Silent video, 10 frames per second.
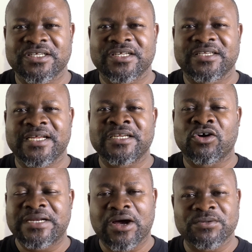Then the
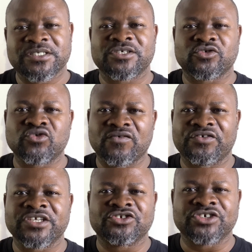other option is to do a
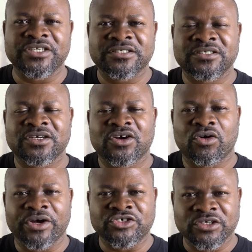French drain
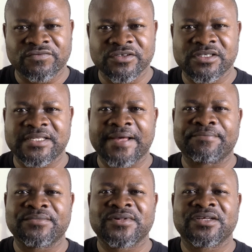or a drain flow system,
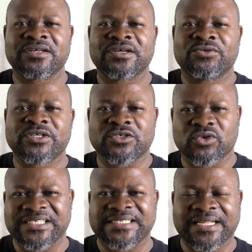which is
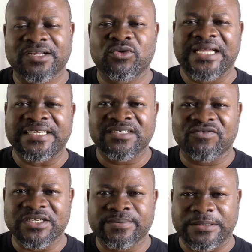what exactly what I did
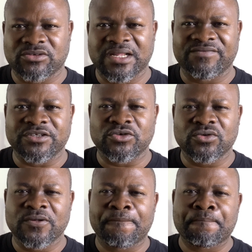for this particular video.
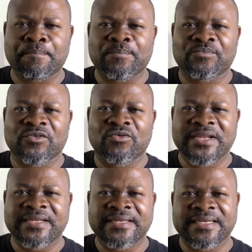
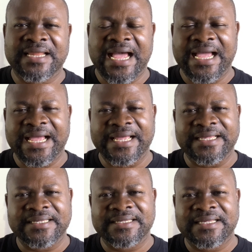When I,
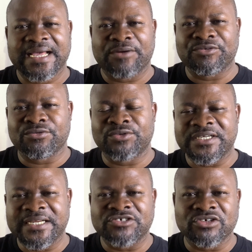we
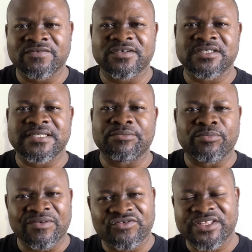did a drain flow system,
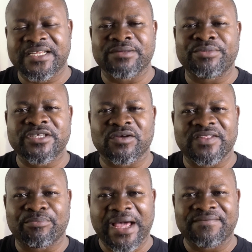perforated the base of the
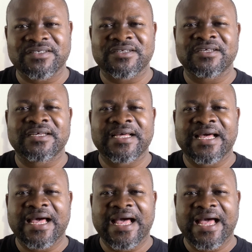pipes,
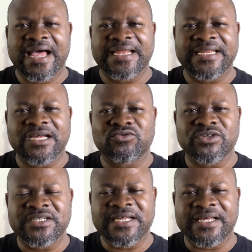and then we
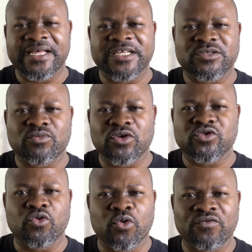did a, a small
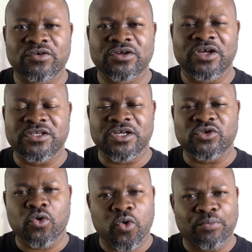circle, a, soak
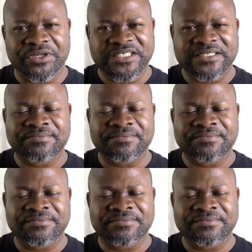circle pit